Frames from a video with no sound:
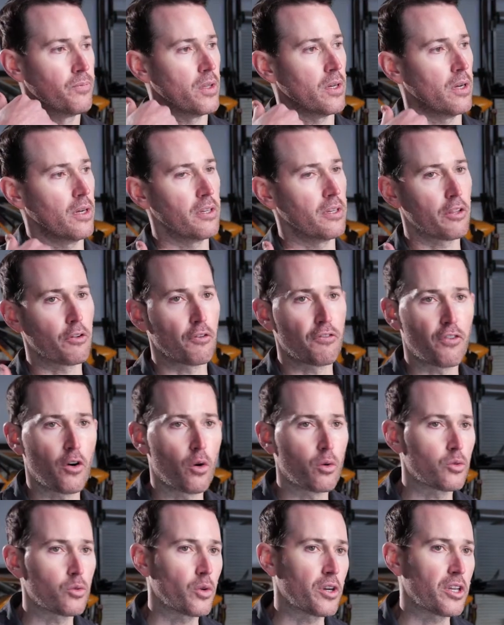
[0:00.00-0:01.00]
Another
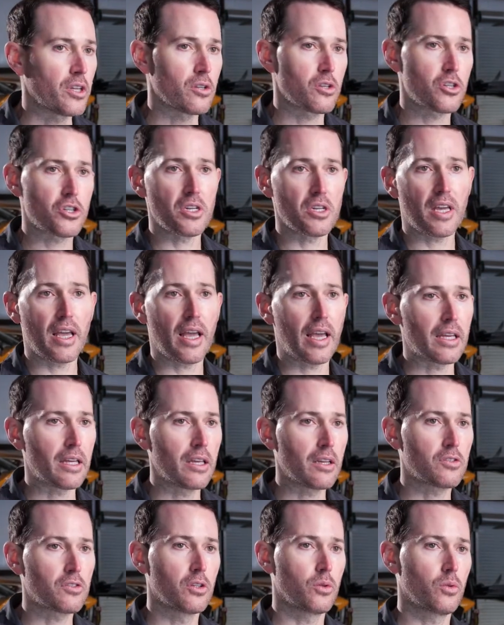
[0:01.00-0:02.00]
phone rings, she can't
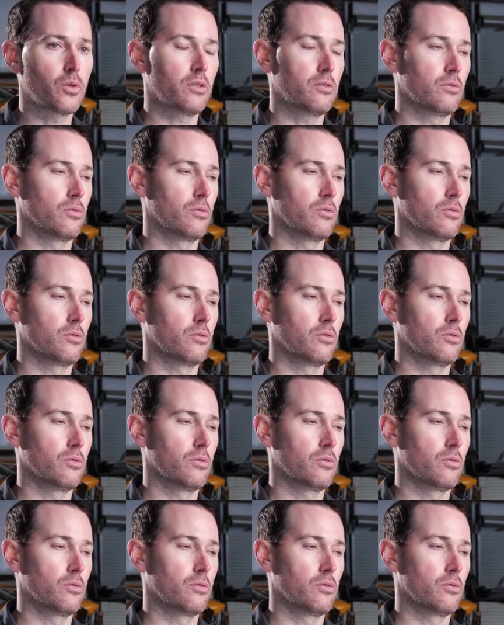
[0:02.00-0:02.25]
get to it,